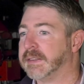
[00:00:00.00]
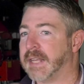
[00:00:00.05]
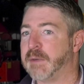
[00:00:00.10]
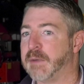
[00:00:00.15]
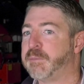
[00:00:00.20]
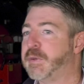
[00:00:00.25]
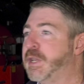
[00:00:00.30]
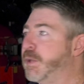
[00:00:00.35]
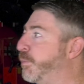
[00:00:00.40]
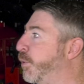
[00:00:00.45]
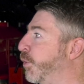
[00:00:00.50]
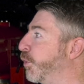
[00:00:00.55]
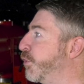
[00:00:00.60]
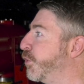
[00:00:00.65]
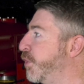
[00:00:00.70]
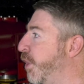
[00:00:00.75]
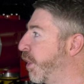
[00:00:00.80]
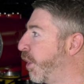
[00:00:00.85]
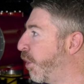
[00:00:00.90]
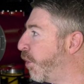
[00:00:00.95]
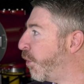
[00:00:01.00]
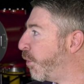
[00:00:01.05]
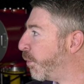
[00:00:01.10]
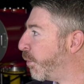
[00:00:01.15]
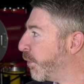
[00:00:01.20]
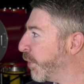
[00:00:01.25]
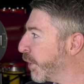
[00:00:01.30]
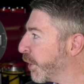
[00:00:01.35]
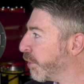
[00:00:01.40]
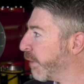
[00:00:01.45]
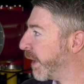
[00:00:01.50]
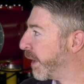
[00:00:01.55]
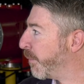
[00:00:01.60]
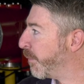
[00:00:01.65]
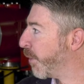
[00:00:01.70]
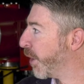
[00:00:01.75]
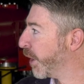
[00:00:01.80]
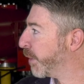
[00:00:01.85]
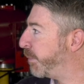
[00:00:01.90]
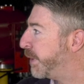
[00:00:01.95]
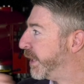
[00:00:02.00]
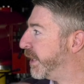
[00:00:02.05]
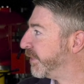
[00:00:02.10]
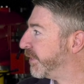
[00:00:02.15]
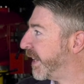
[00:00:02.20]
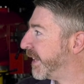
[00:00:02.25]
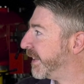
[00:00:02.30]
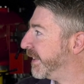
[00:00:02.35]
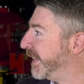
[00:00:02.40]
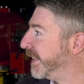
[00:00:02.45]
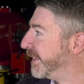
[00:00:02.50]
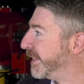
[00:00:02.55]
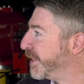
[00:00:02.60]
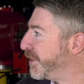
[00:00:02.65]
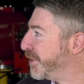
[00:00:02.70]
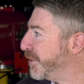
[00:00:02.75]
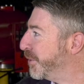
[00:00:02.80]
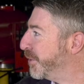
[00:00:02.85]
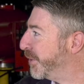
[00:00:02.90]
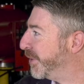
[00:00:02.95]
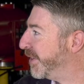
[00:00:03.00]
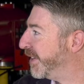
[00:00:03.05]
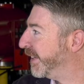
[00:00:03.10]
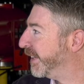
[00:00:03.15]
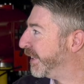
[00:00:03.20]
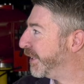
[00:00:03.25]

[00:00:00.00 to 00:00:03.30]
Let people know the great work, because I think that you